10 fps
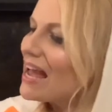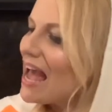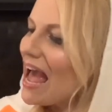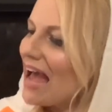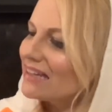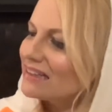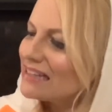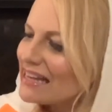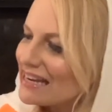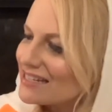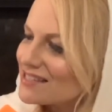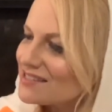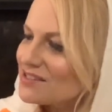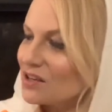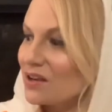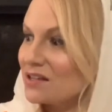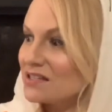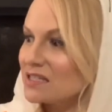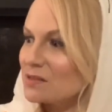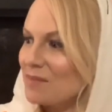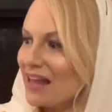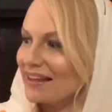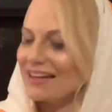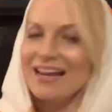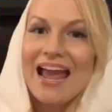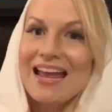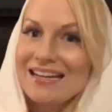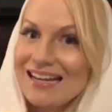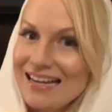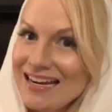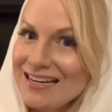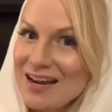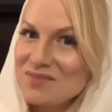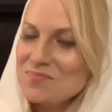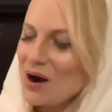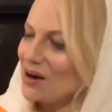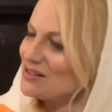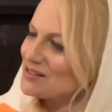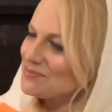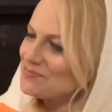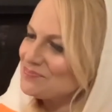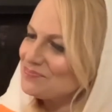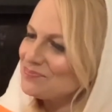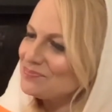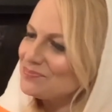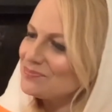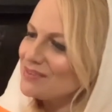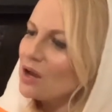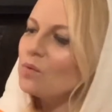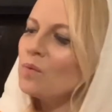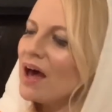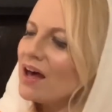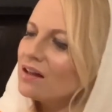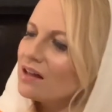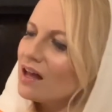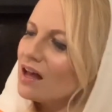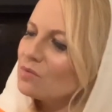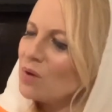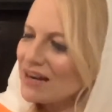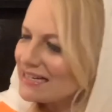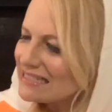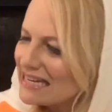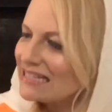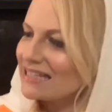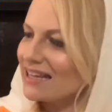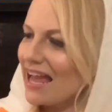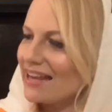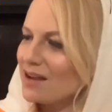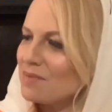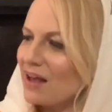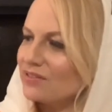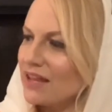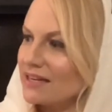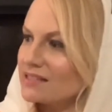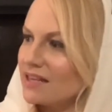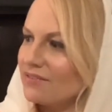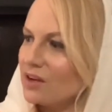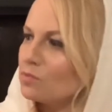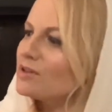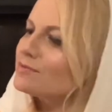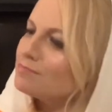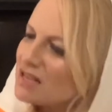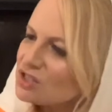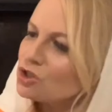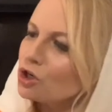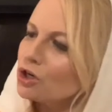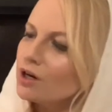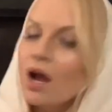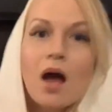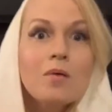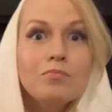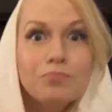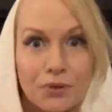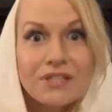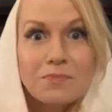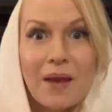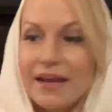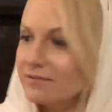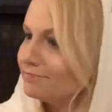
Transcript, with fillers: At least the good smelling and eating part. Well, what I didn't like about Thanksgiving was Mr. Brisbane.